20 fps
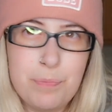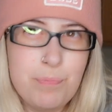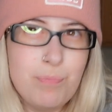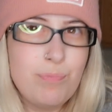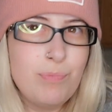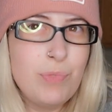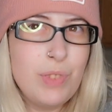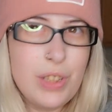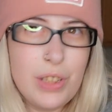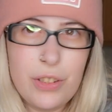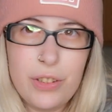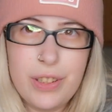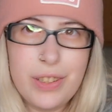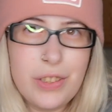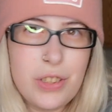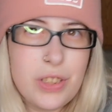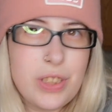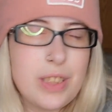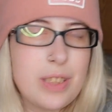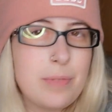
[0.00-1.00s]
Literally
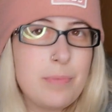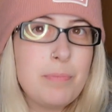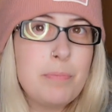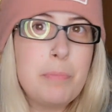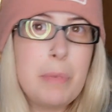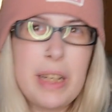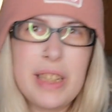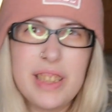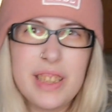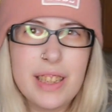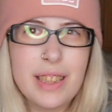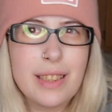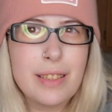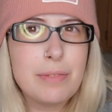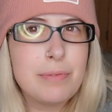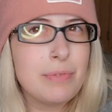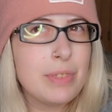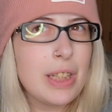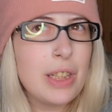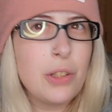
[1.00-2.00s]
just basic
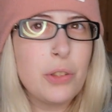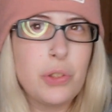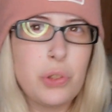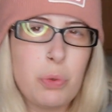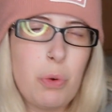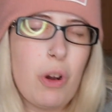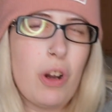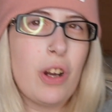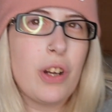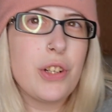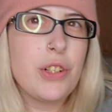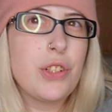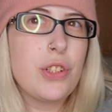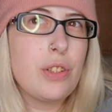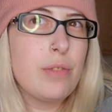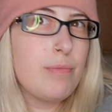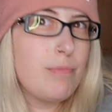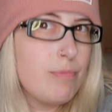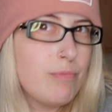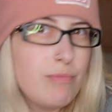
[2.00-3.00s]
yellow
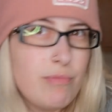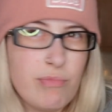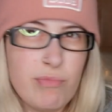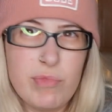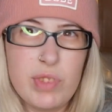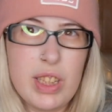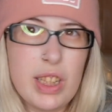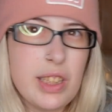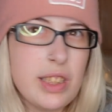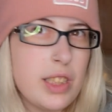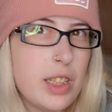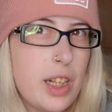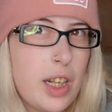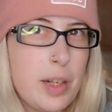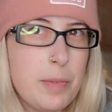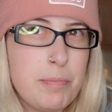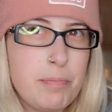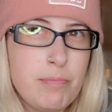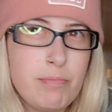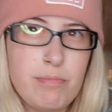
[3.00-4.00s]
squash, slice it up,